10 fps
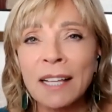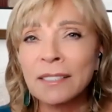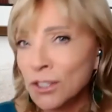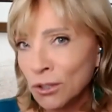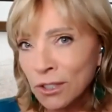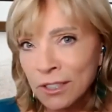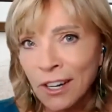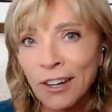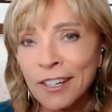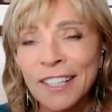glasses or
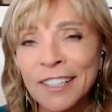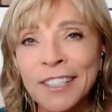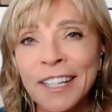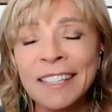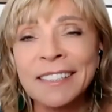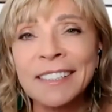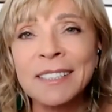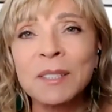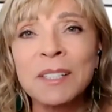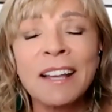dark colored
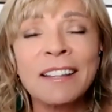glasses